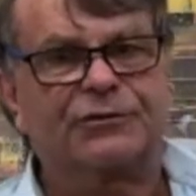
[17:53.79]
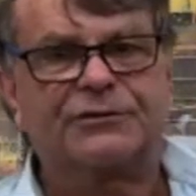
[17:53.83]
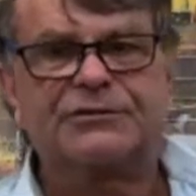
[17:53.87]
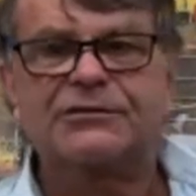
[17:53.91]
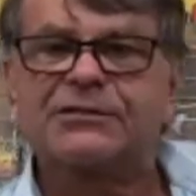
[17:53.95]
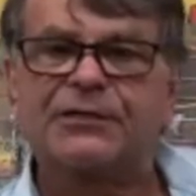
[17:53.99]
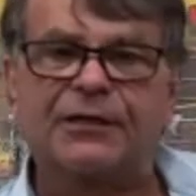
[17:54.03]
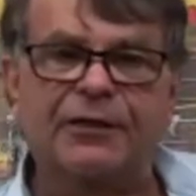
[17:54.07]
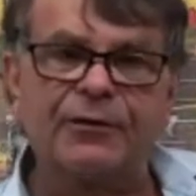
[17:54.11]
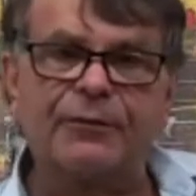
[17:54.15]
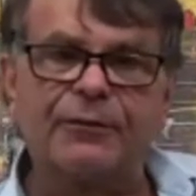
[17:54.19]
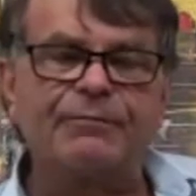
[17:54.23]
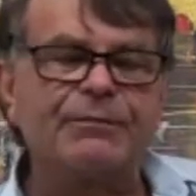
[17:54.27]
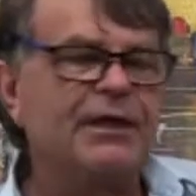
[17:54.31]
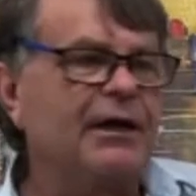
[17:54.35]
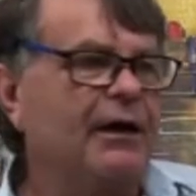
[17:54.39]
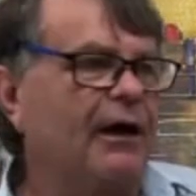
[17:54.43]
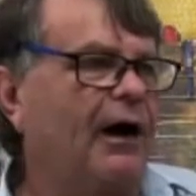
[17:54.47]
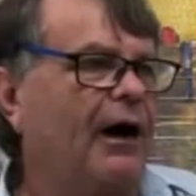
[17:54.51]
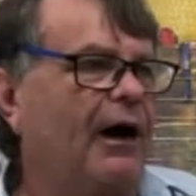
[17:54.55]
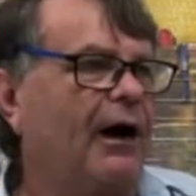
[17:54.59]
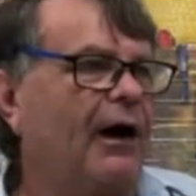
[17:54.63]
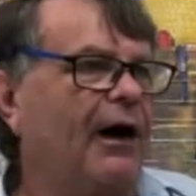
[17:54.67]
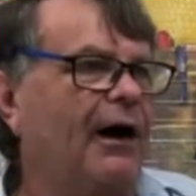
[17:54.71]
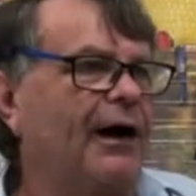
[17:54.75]
So
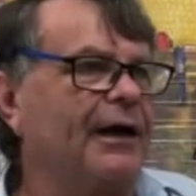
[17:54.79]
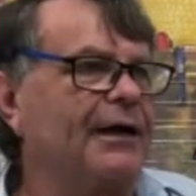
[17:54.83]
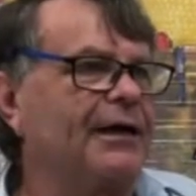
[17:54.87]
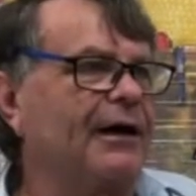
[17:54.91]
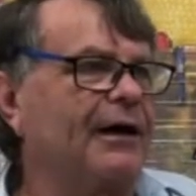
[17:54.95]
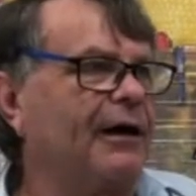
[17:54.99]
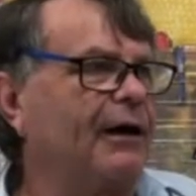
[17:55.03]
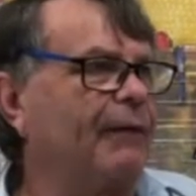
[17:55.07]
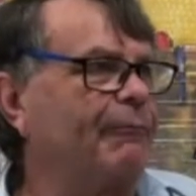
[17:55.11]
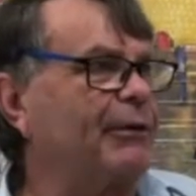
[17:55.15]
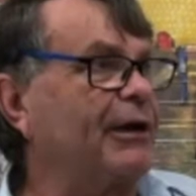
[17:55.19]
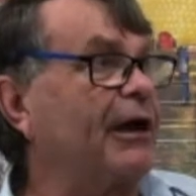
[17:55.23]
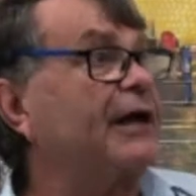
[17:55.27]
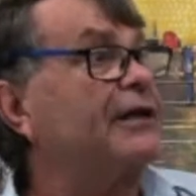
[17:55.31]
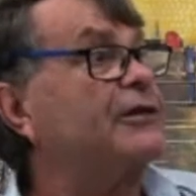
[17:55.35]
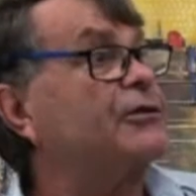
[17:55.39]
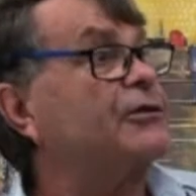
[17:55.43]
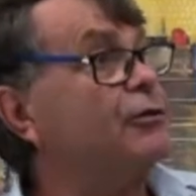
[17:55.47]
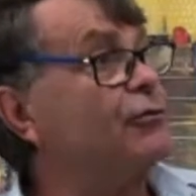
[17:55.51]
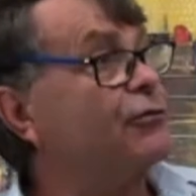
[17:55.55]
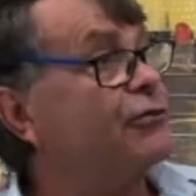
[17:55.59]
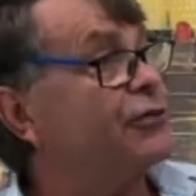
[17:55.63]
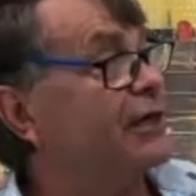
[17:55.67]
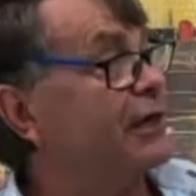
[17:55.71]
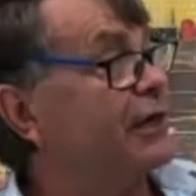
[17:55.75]
but I do
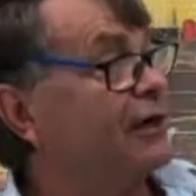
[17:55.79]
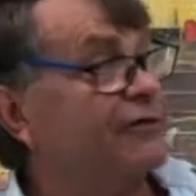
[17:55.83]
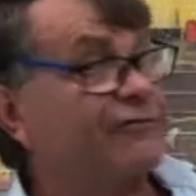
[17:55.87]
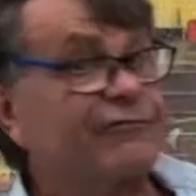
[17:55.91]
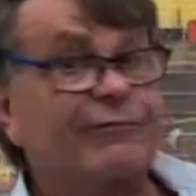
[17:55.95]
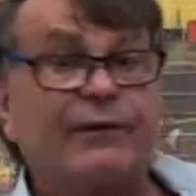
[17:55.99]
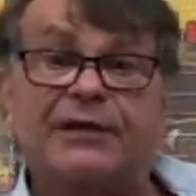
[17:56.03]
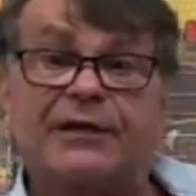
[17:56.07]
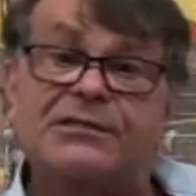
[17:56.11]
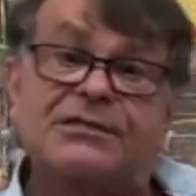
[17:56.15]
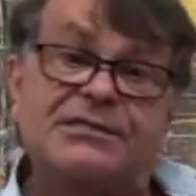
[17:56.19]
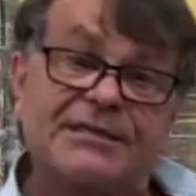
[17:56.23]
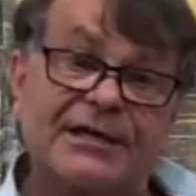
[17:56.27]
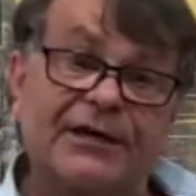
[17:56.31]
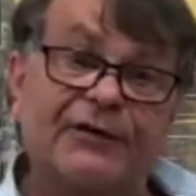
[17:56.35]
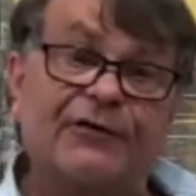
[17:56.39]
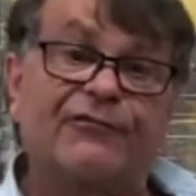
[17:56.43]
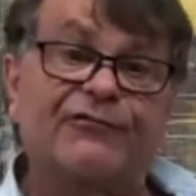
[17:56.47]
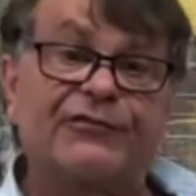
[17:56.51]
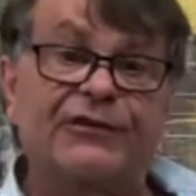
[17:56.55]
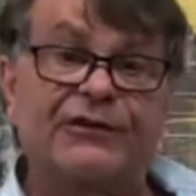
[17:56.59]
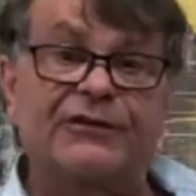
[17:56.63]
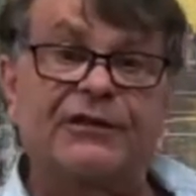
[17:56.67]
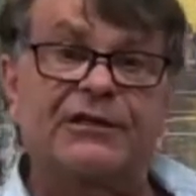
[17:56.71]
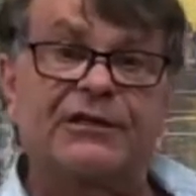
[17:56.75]
think of myself
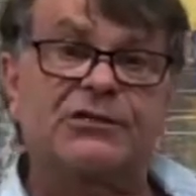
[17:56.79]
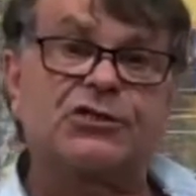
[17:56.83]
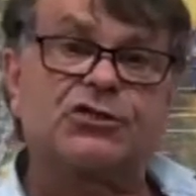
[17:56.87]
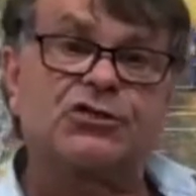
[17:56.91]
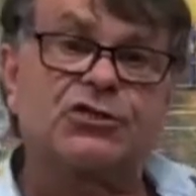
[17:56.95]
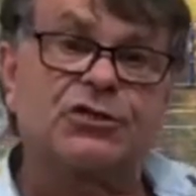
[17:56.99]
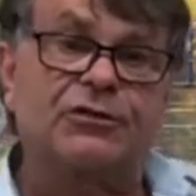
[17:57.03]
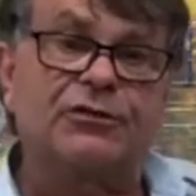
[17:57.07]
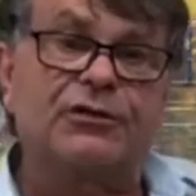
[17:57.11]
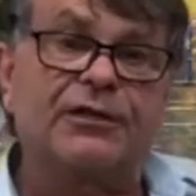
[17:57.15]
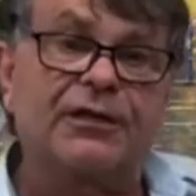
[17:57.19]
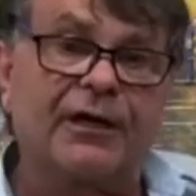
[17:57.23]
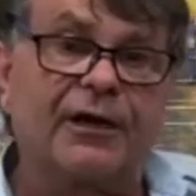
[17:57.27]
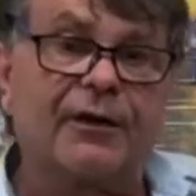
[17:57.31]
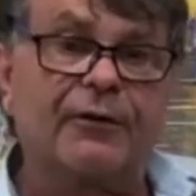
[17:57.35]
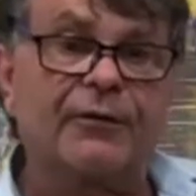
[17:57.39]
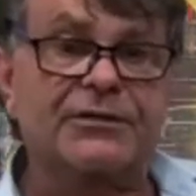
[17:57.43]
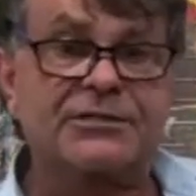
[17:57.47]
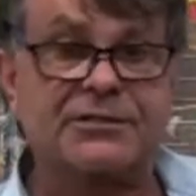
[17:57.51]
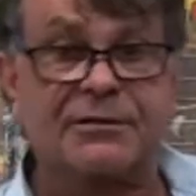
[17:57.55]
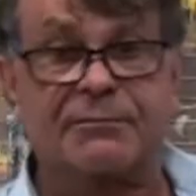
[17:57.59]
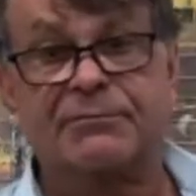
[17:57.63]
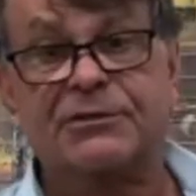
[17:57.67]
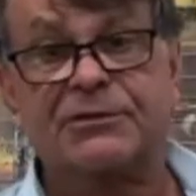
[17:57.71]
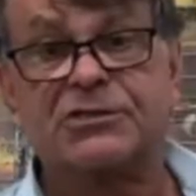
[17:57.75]
in this studio as
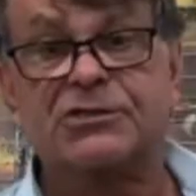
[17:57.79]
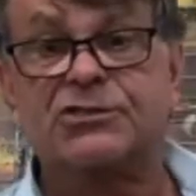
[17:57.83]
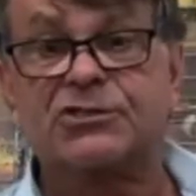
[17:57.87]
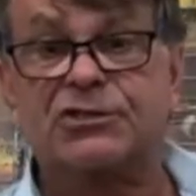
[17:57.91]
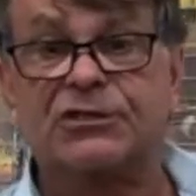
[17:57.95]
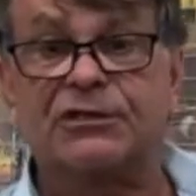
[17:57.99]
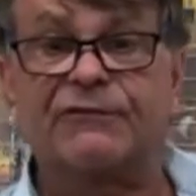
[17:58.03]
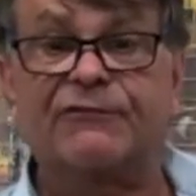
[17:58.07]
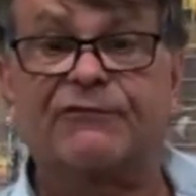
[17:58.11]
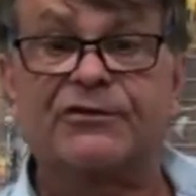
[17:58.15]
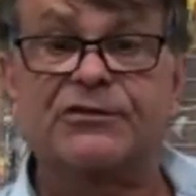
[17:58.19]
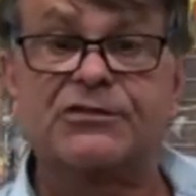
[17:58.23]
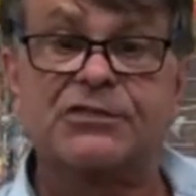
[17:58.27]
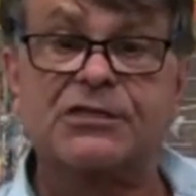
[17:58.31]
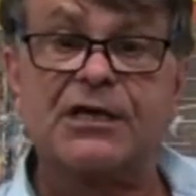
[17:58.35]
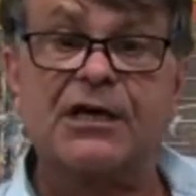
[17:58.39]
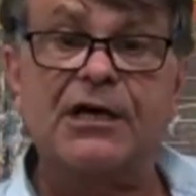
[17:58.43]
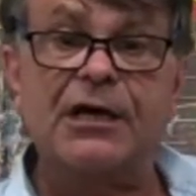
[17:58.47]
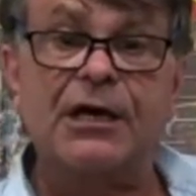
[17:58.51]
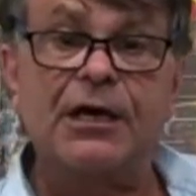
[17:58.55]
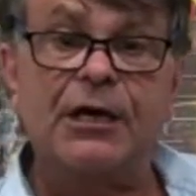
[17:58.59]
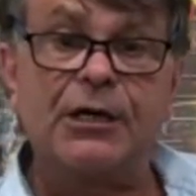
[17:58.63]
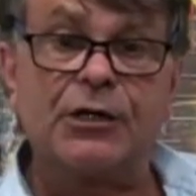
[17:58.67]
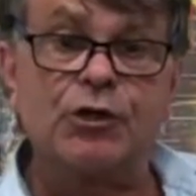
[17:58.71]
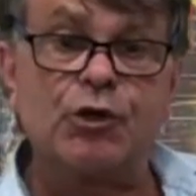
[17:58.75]
a mischievous,
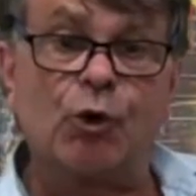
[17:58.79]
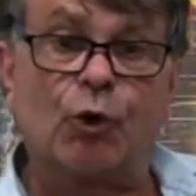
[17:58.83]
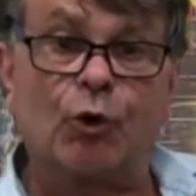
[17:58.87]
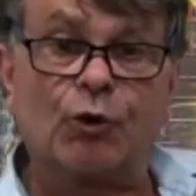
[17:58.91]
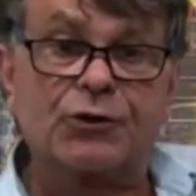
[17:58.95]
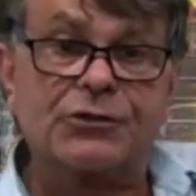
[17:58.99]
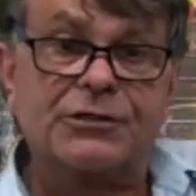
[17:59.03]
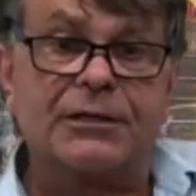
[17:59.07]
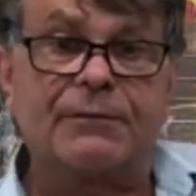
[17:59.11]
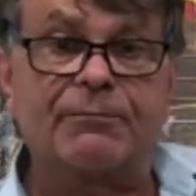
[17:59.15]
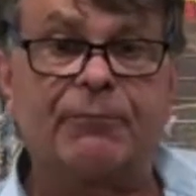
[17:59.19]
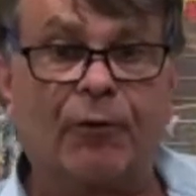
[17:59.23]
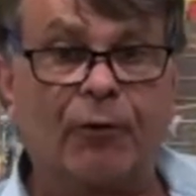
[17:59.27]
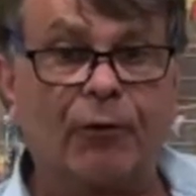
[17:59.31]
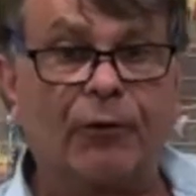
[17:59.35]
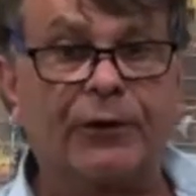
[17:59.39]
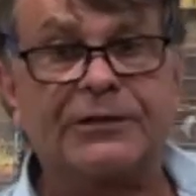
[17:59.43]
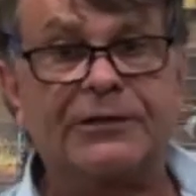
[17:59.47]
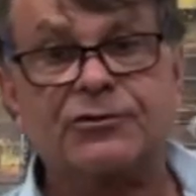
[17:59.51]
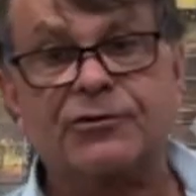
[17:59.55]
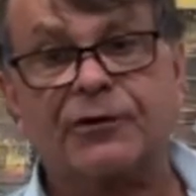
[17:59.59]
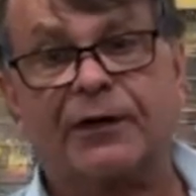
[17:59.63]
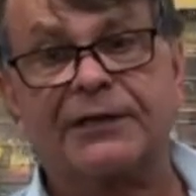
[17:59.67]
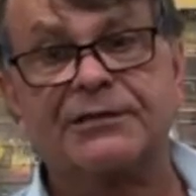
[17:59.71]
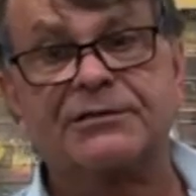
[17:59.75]
naughty boy
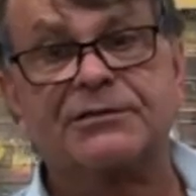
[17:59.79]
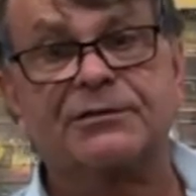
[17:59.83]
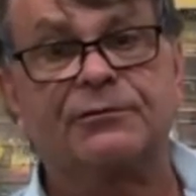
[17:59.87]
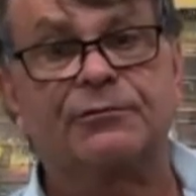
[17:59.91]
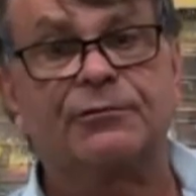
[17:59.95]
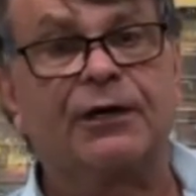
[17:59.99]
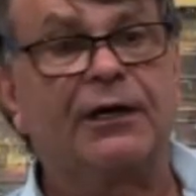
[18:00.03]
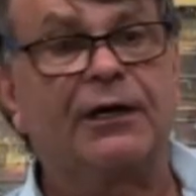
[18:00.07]
trying to,